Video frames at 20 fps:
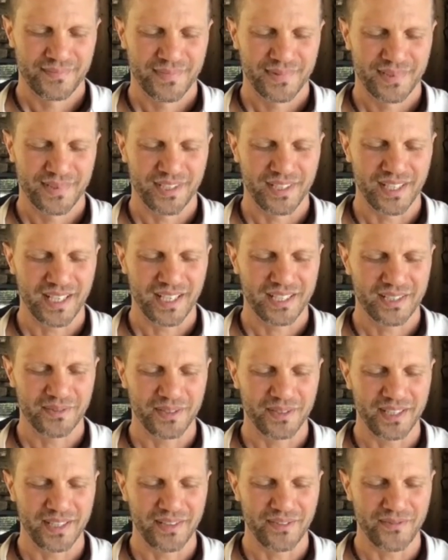Connect
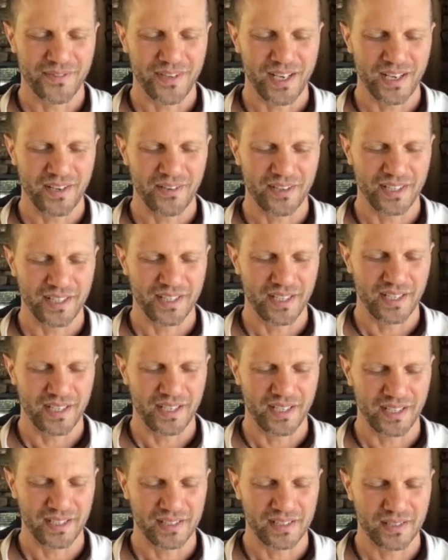with the fire in the
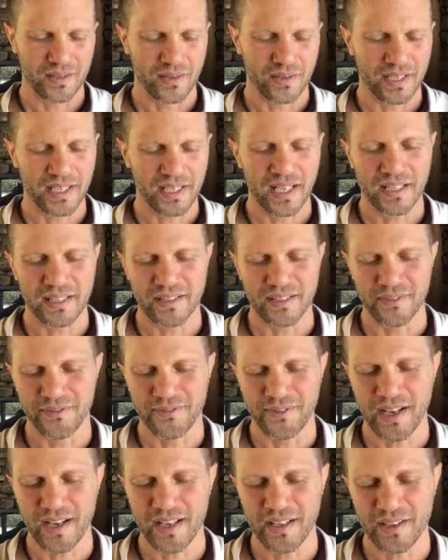heart. So again, the
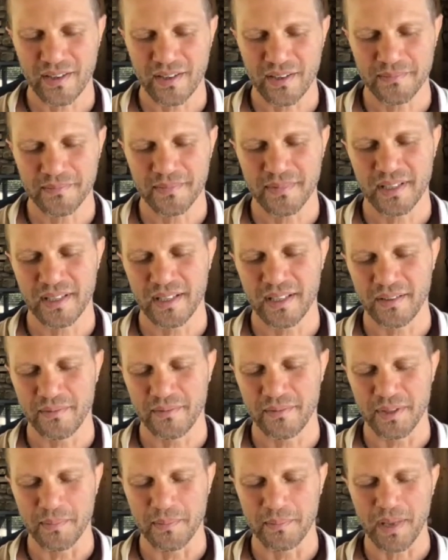fire,
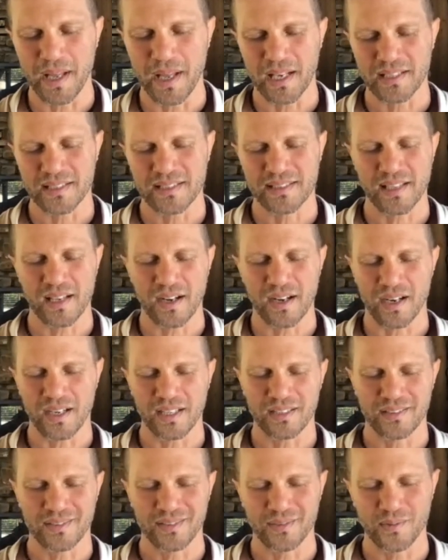if the balanced
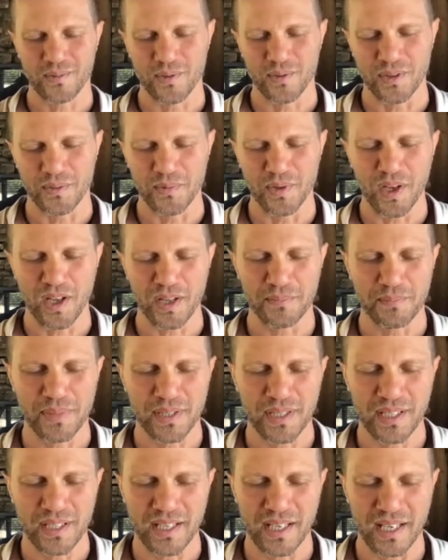heart would not
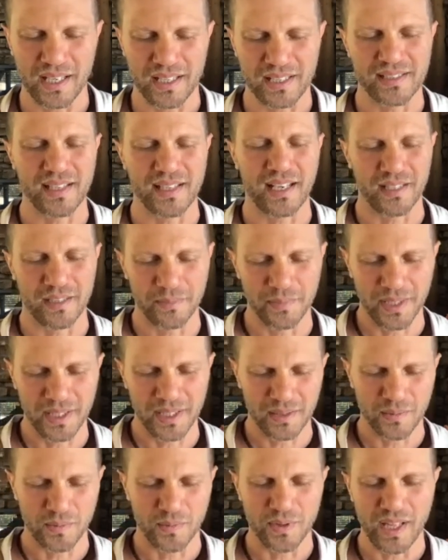be
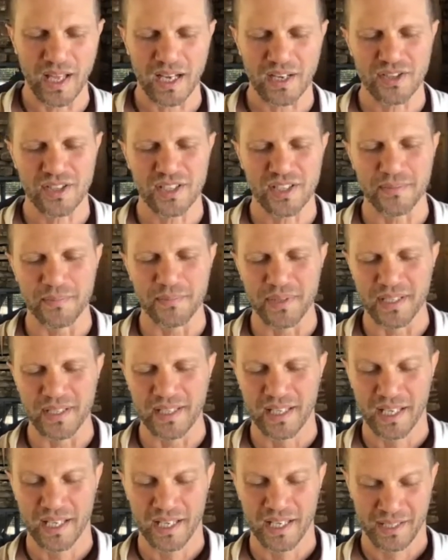excitement, would actually
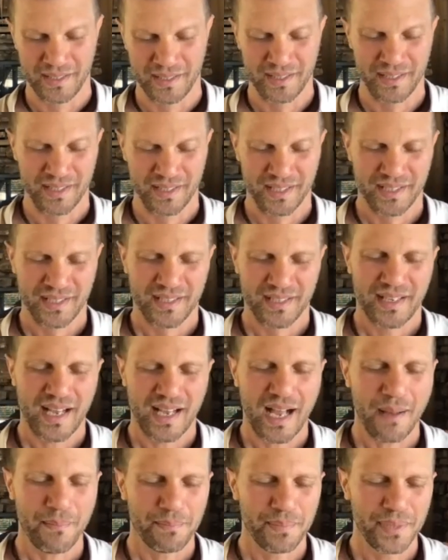be
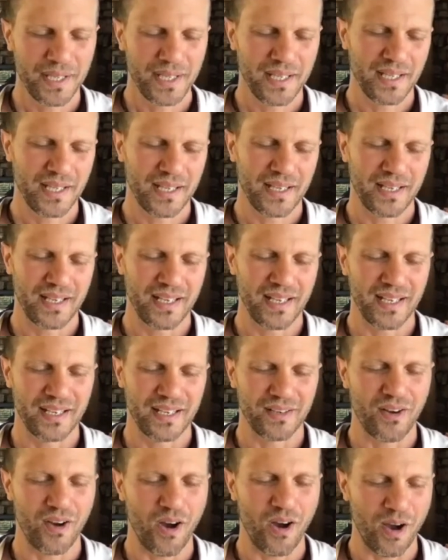happy
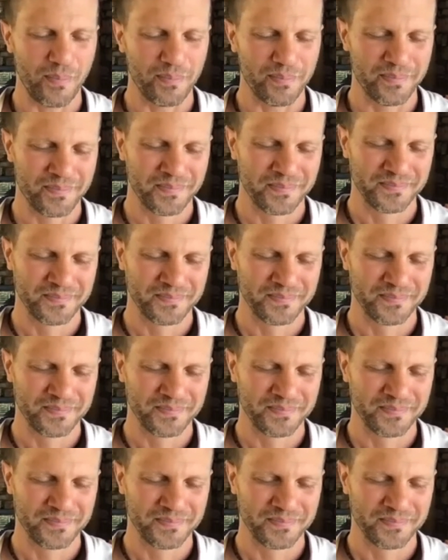and calm.